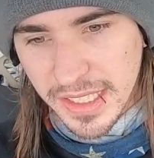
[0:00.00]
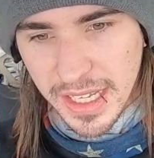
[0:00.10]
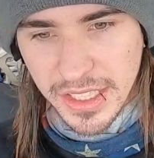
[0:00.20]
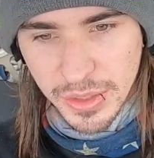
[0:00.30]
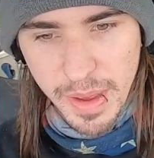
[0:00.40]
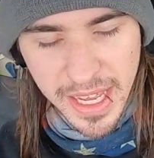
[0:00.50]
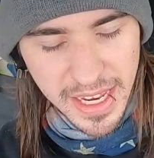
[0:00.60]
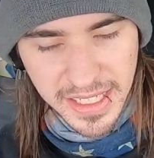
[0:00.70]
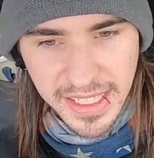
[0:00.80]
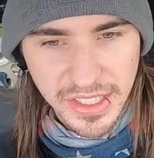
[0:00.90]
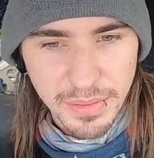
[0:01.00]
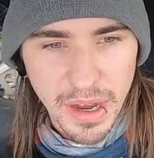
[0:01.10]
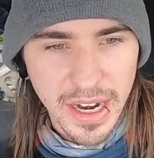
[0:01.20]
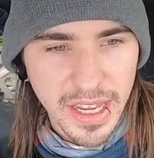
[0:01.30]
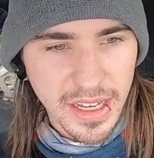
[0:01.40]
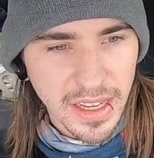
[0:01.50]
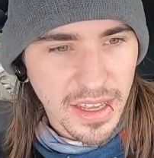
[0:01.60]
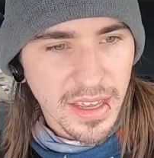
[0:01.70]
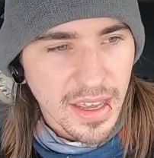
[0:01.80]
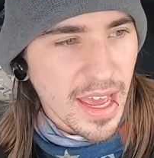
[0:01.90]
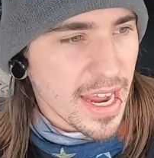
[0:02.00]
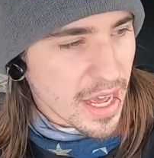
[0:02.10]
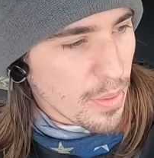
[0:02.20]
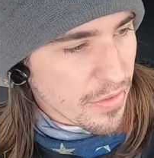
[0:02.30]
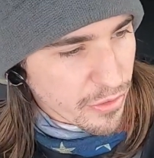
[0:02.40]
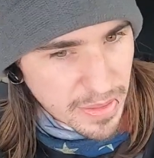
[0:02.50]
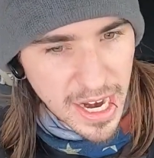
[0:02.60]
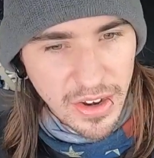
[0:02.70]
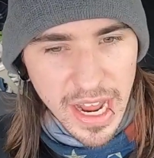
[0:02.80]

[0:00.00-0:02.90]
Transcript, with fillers: it's making decent money, and I went from there.